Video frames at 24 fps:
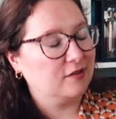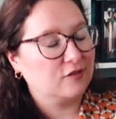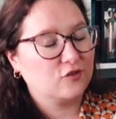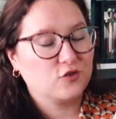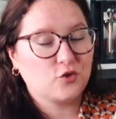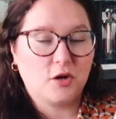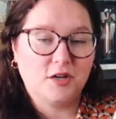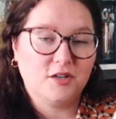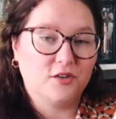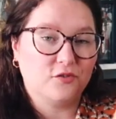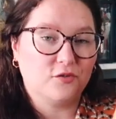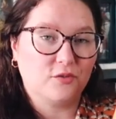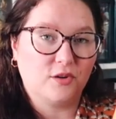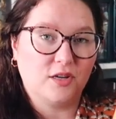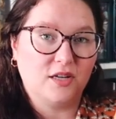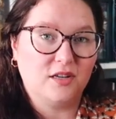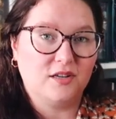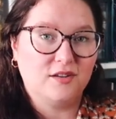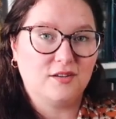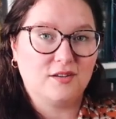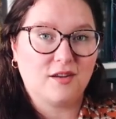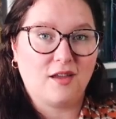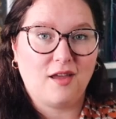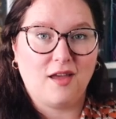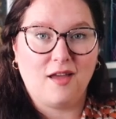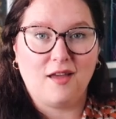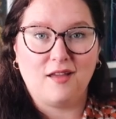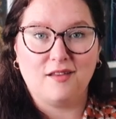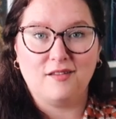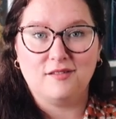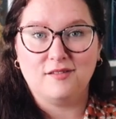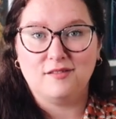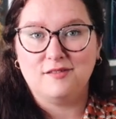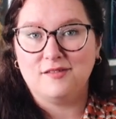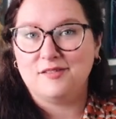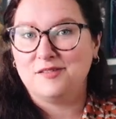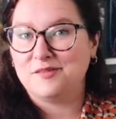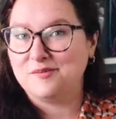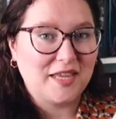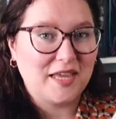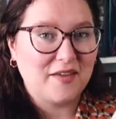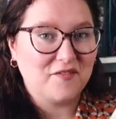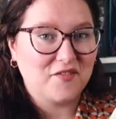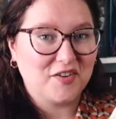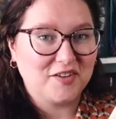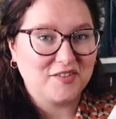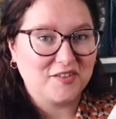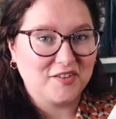trying to read and
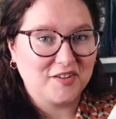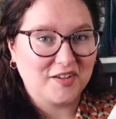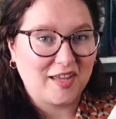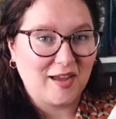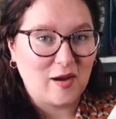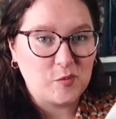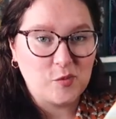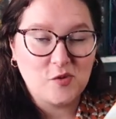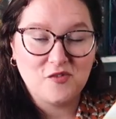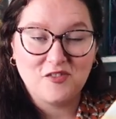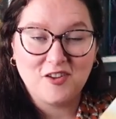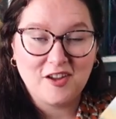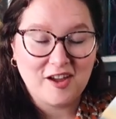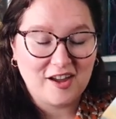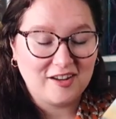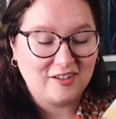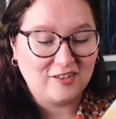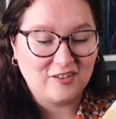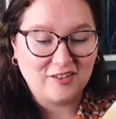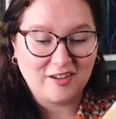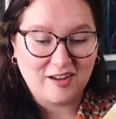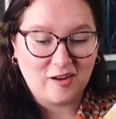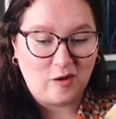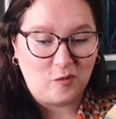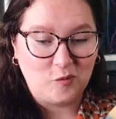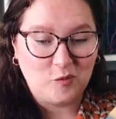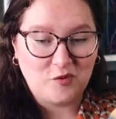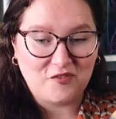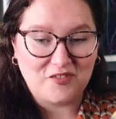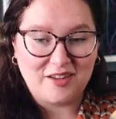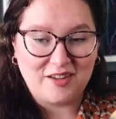if I don't get on with it, I don't get on with